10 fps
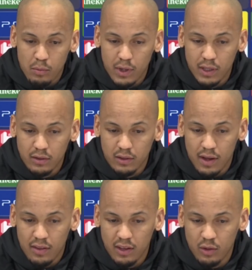But
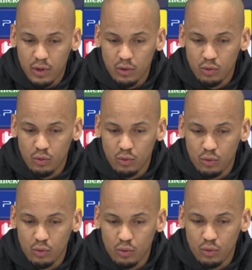I think when
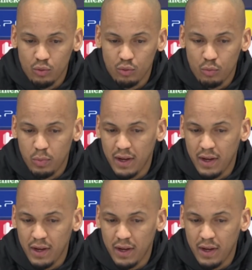you